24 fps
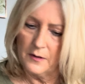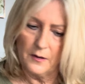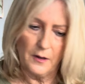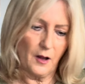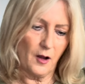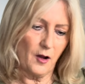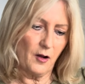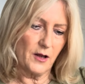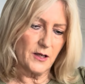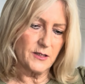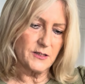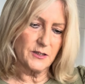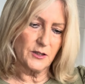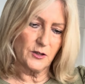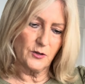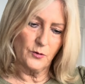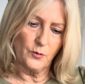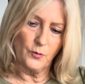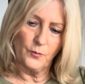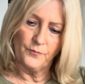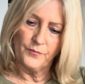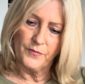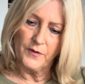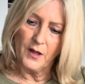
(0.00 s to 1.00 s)

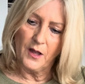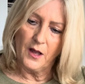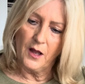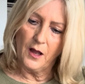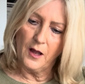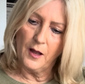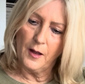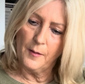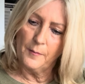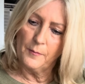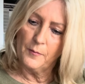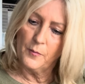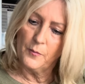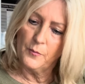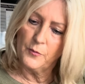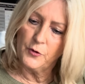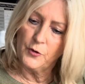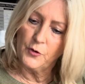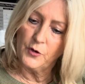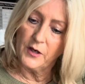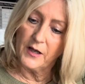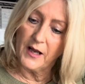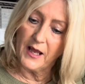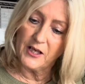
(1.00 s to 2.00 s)
article. You
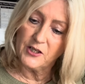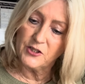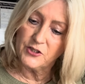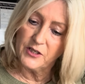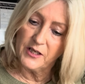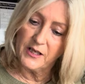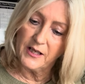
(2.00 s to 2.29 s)
can actually